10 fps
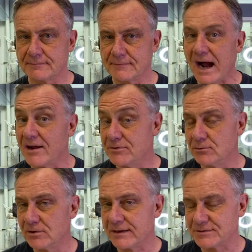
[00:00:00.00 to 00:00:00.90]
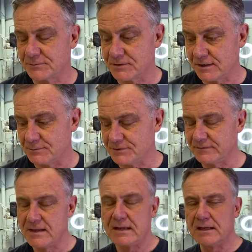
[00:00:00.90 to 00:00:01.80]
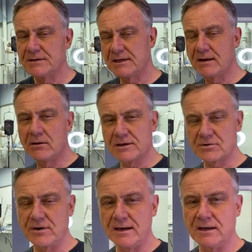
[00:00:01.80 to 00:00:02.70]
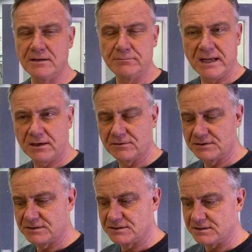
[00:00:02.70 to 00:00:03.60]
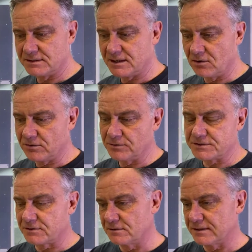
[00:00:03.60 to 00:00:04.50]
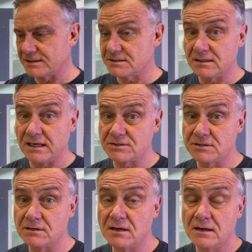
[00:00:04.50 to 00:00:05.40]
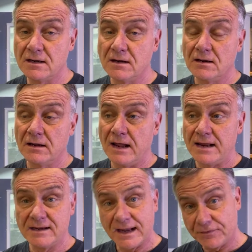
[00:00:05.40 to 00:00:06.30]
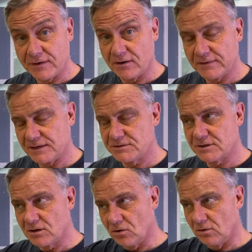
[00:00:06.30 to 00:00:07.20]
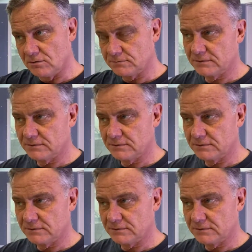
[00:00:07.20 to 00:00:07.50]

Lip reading: I view life sometimes. Is you get on a train and you make your decision to go to a certain destination, and you get there. That's your goal.